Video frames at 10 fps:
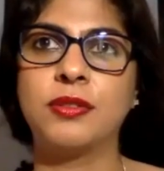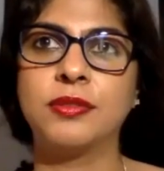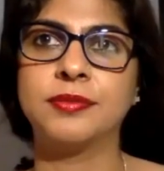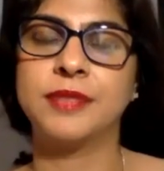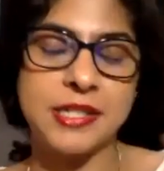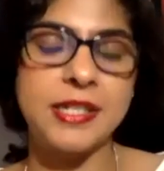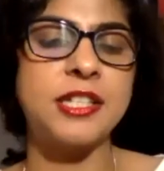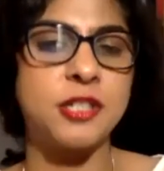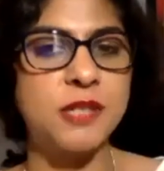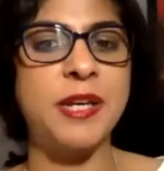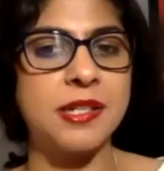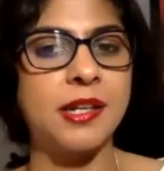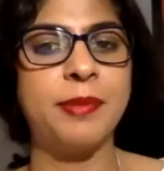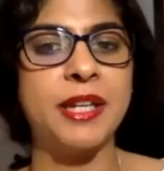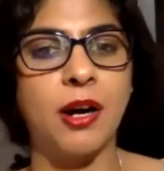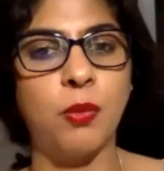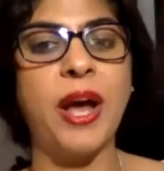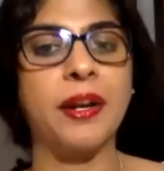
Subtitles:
it's just basically being aware